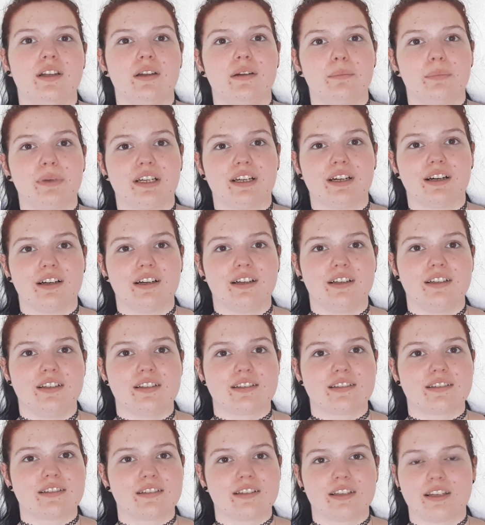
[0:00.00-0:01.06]

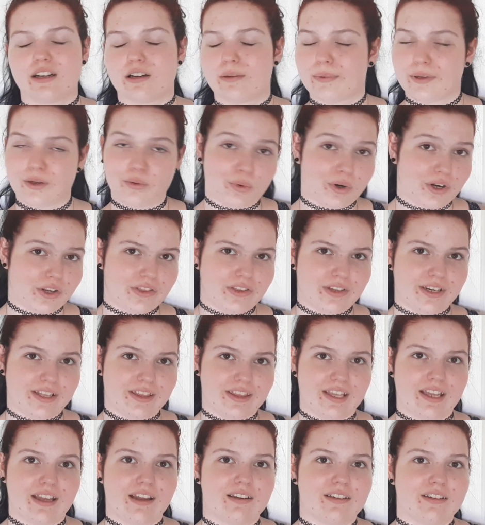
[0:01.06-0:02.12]
because it'll be worth it in
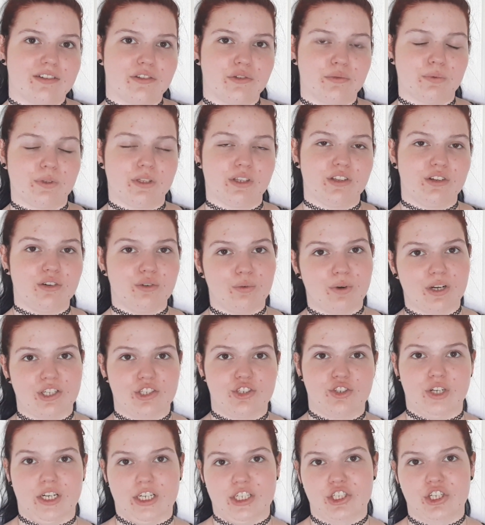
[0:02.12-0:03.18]
the end, and you really don't want to
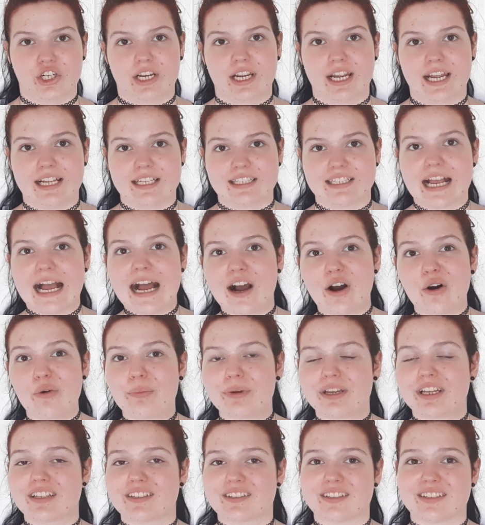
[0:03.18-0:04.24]
stress your cats out
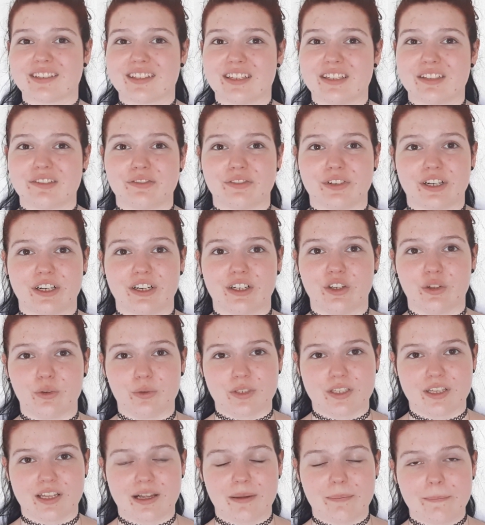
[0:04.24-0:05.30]
because this is very new
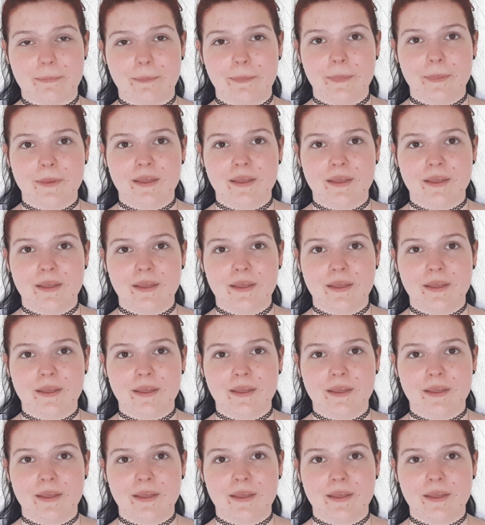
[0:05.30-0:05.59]
to them.